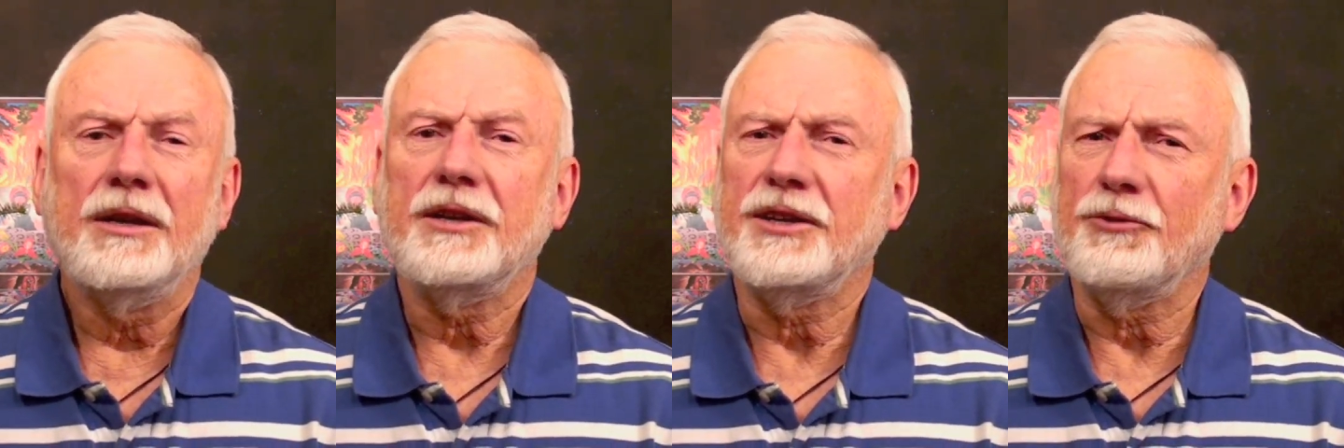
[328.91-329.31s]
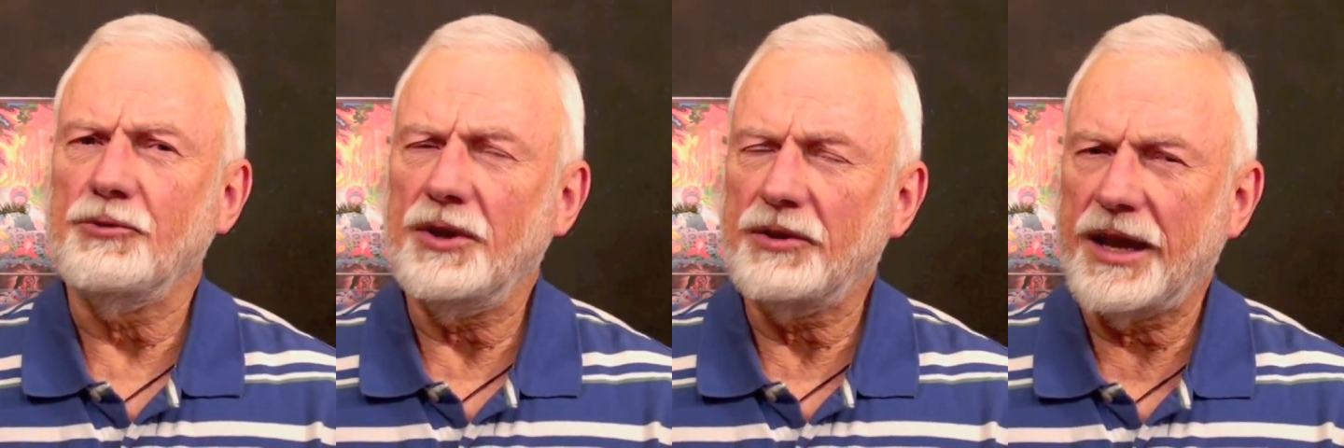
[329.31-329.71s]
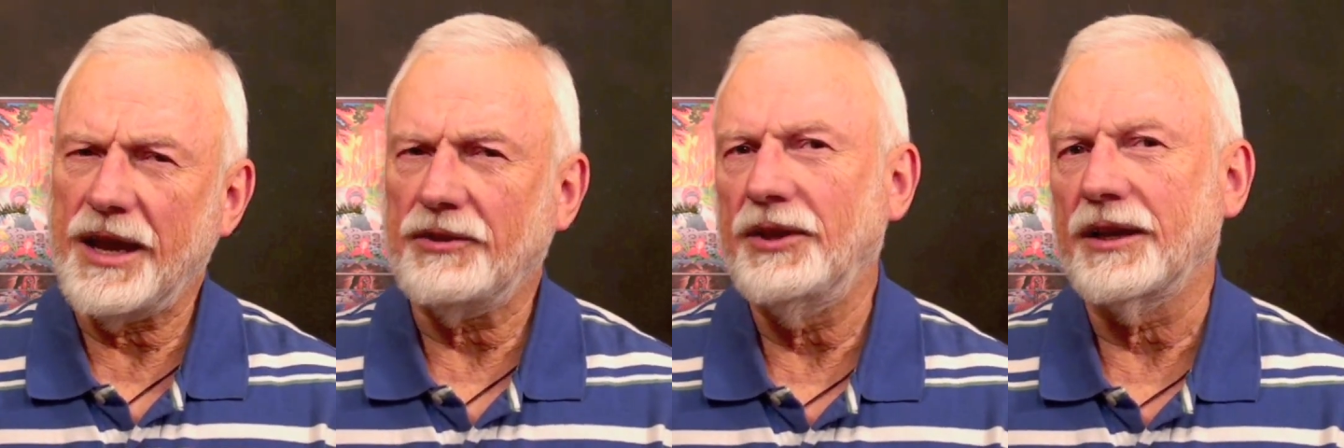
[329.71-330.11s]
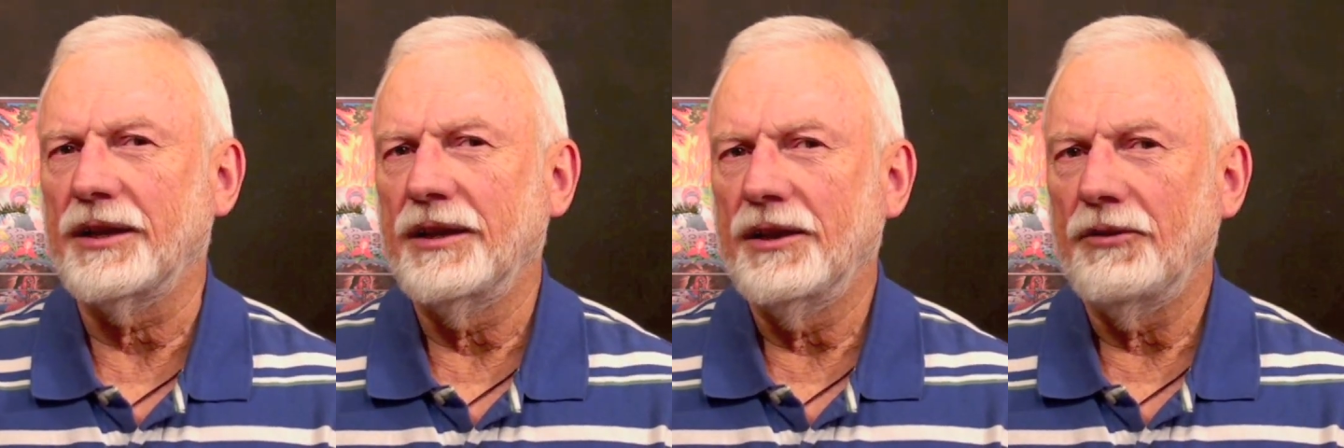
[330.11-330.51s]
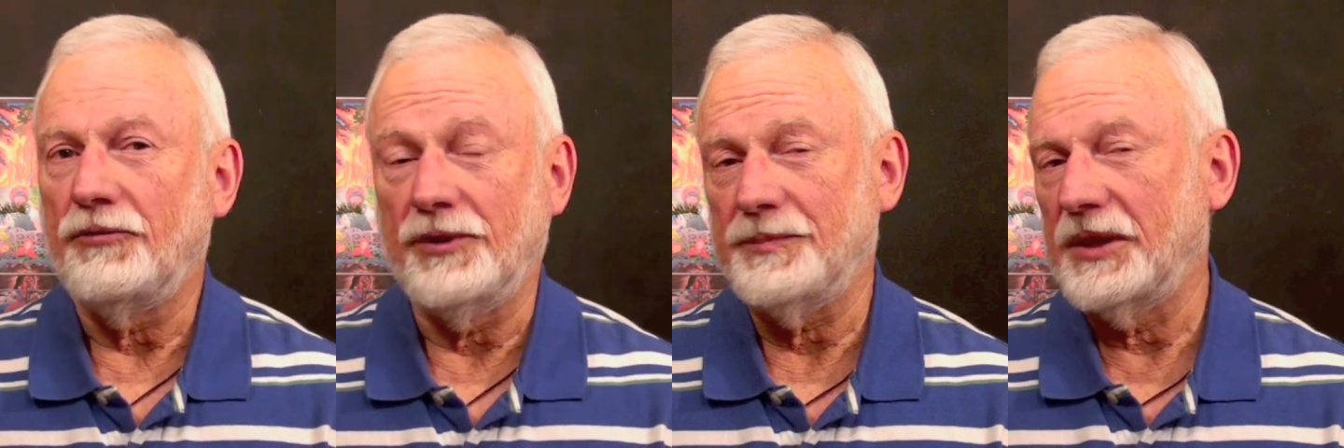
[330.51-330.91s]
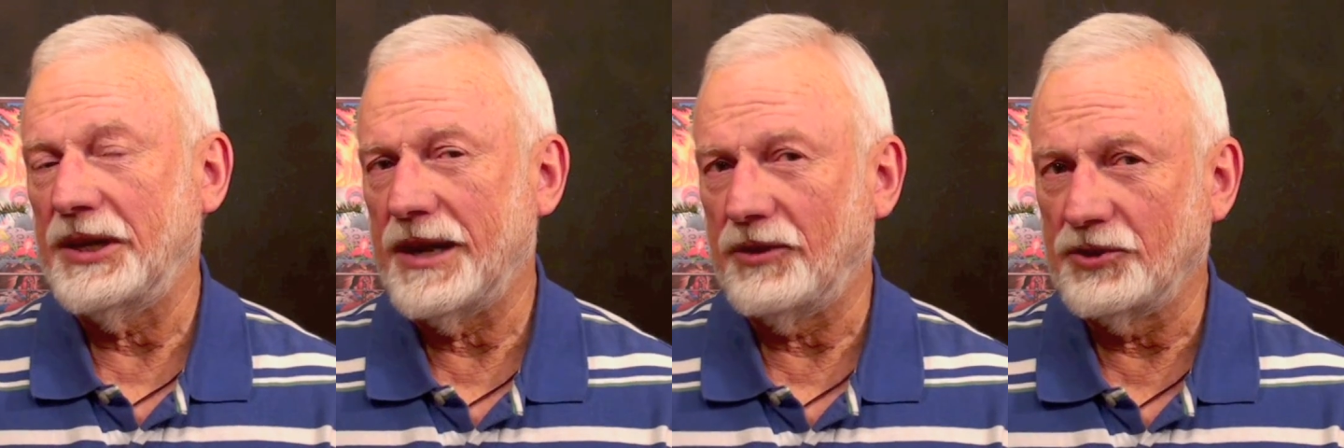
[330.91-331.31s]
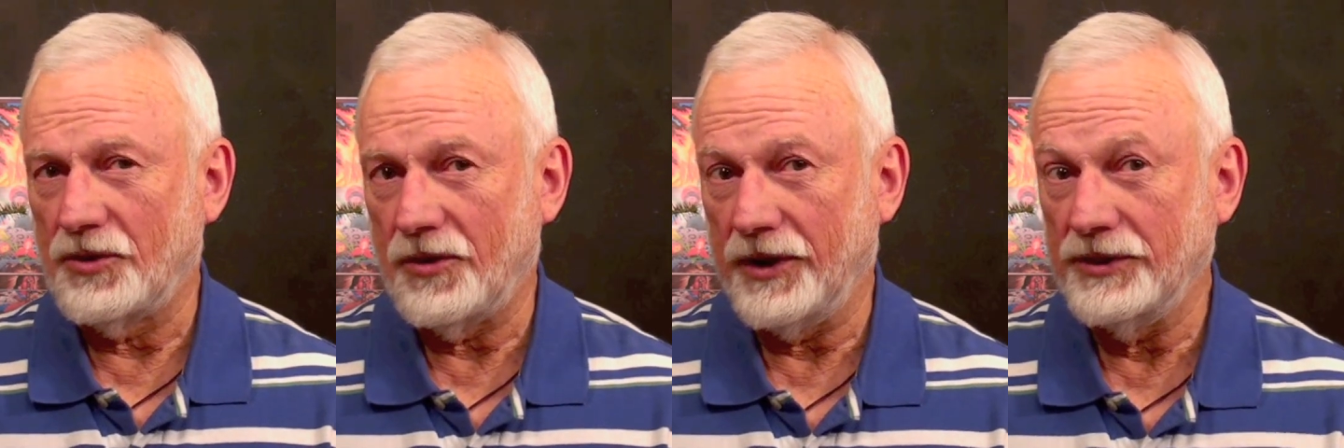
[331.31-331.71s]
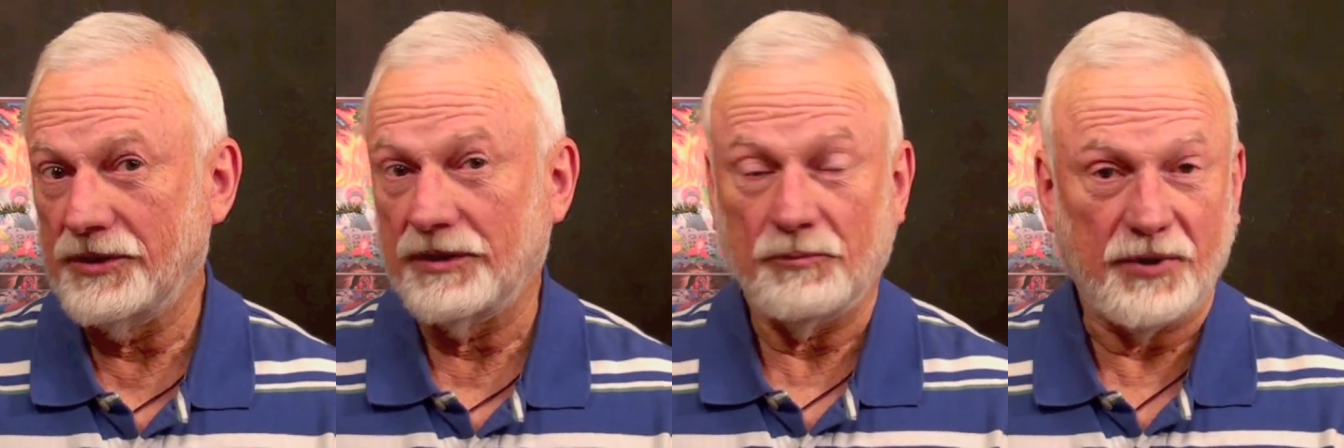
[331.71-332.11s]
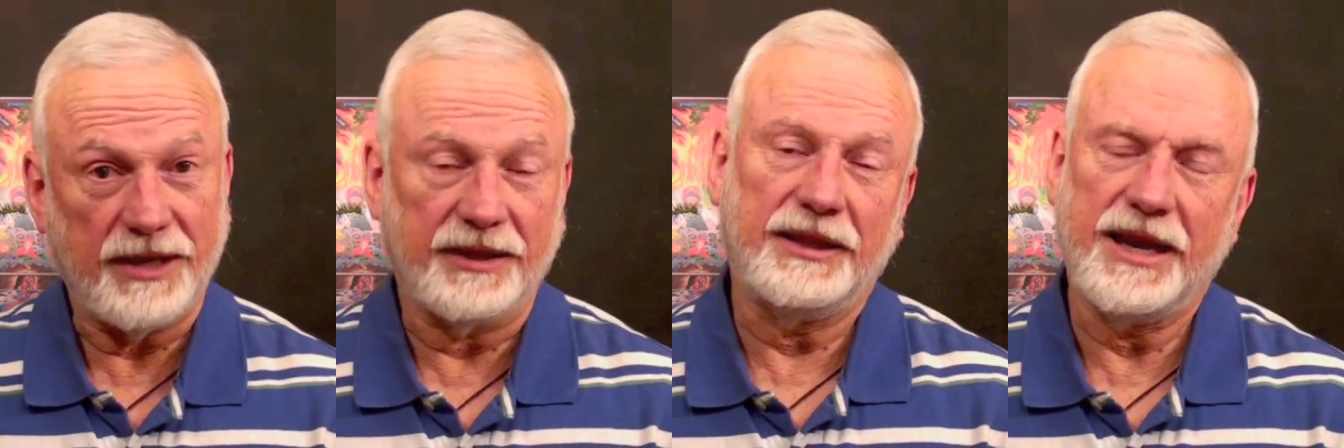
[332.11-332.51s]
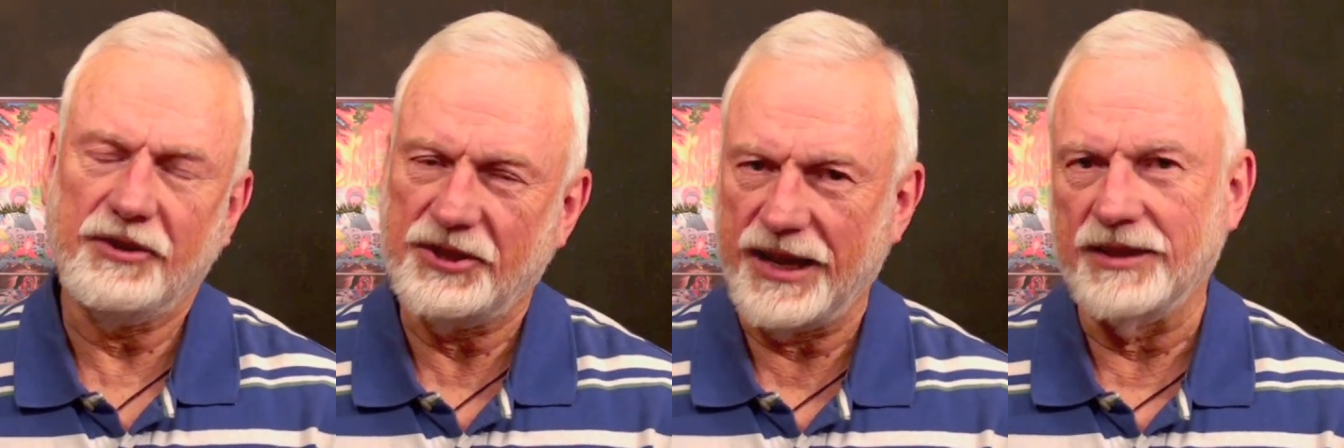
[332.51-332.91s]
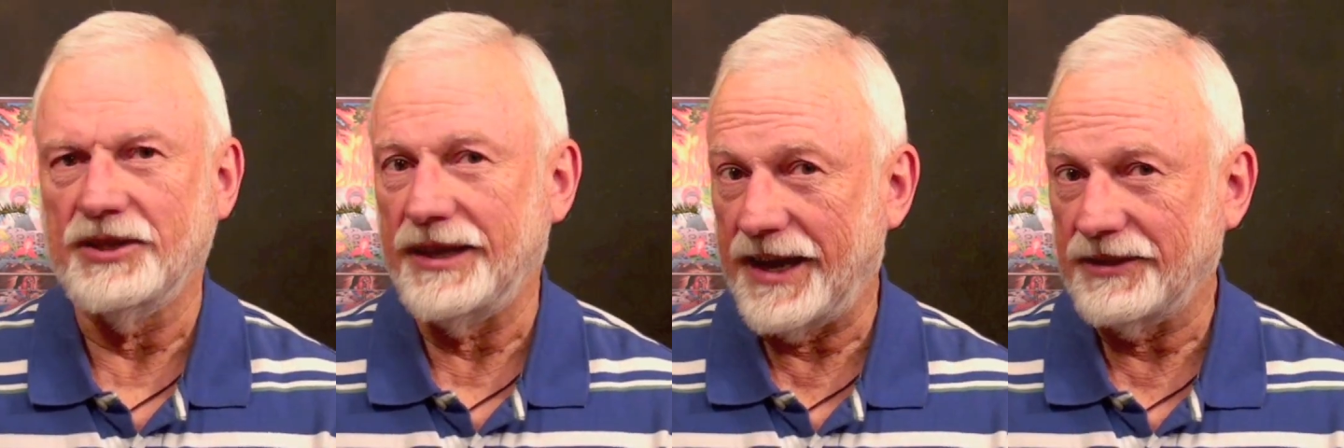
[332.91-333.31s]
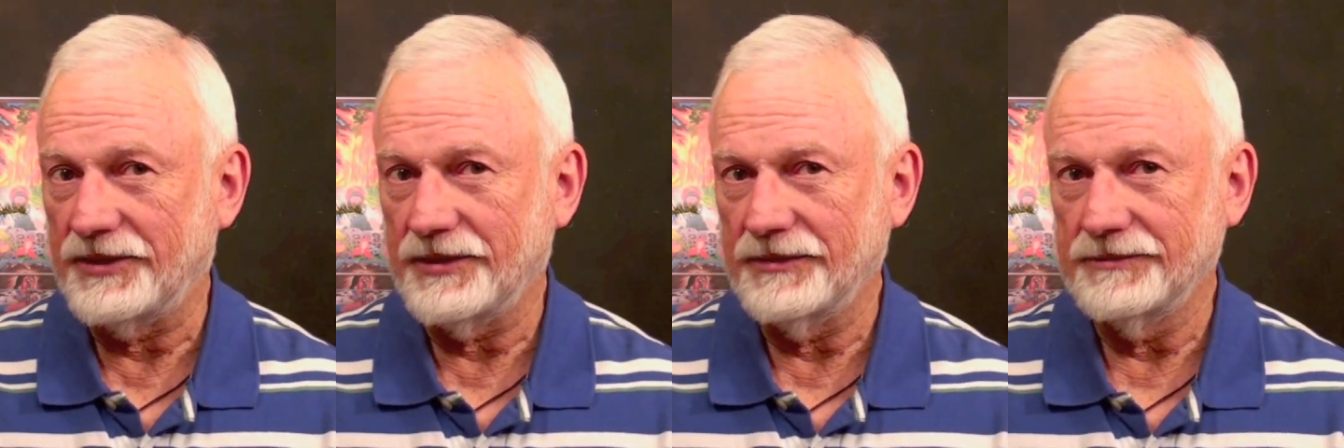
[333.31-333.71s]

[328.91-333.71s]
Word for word: Does a real Catholic flip the devil's horns practically every chance he gets?